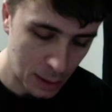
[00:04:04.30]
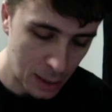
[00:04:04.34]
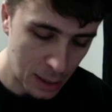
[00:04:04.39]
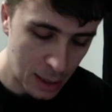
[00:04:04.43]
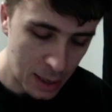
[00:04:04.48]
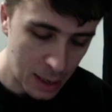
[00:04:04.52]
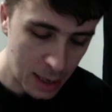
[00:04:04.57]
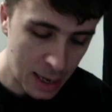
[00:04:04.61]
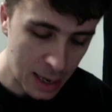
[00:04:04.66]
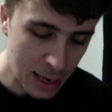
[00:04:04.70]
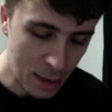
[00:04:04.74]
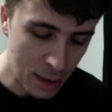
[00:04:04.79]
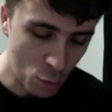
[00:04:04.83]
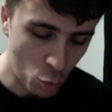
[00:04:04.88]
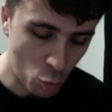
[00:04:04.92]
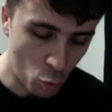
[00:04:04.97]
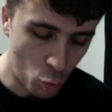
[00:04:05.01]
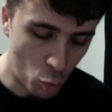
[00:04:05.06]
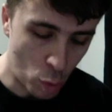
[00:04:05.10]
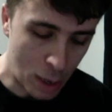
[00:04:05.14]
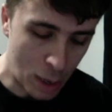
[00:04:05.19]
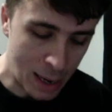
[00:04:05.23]
And
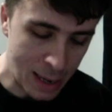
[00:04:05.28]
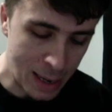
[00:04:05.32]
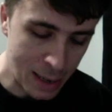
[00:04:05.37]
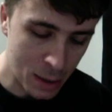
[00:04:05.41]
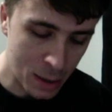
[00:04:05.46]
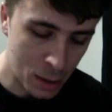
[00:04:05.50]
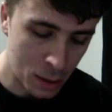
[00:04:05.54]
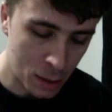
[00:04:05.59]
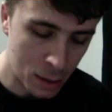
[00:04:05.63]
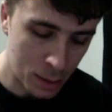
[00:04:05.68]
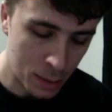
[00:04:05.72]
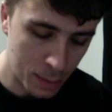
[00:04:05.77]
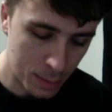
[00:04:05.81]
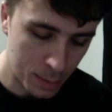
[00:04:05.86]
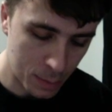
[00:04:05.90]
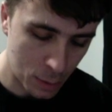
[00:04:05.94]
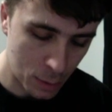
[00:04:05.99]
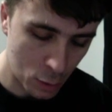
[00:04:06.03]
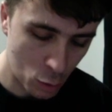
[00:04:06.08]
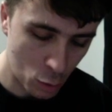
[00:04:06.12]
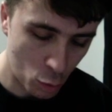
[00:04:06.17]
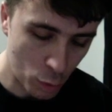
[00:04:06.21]
while
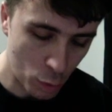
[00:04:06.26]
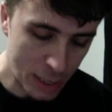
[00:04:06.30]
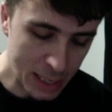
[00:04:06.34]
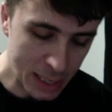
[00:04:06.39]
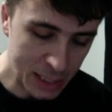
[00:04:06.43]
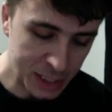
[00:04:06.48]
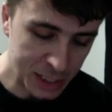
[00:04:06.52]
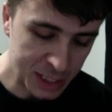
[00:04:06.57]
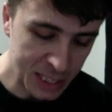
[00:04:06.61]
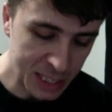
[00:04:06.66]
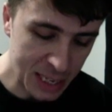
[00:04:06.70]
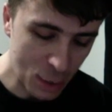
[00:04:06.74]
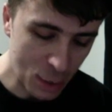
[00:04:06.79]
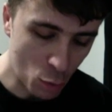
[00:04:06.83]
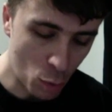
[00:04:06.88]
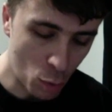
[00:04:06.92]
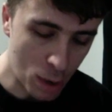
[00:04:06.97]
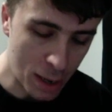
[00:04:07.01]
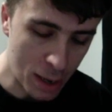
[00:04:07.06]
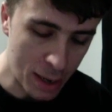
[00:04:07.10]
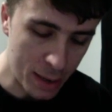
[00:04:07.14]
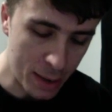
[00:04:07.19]
we see a
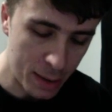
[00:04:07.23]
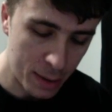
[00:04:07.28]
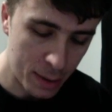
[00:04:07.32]
1,